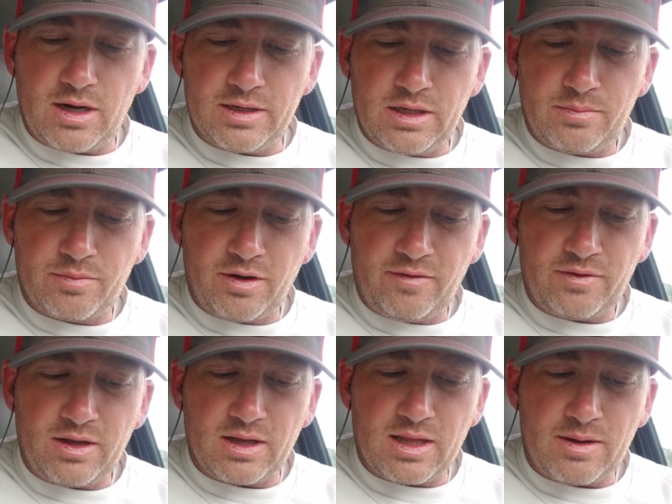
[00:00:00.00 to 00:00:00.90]
I did
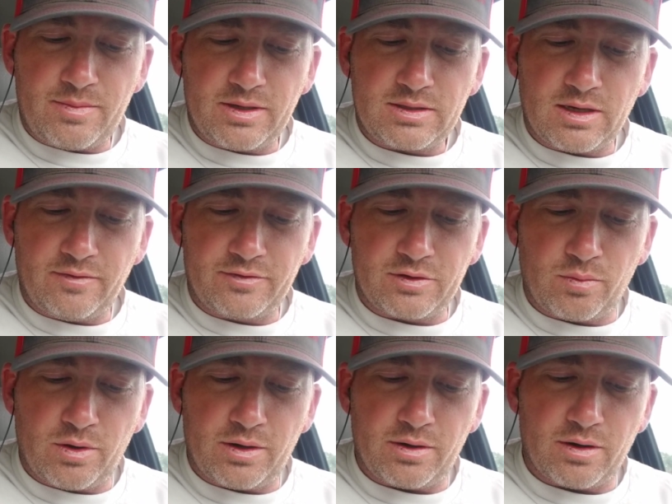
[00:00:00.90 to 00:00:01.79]
briefly allow myself to
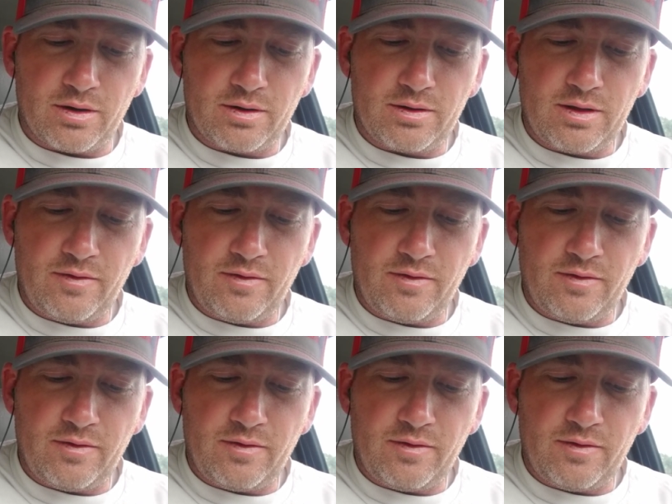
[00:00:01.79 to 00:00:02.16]
wonder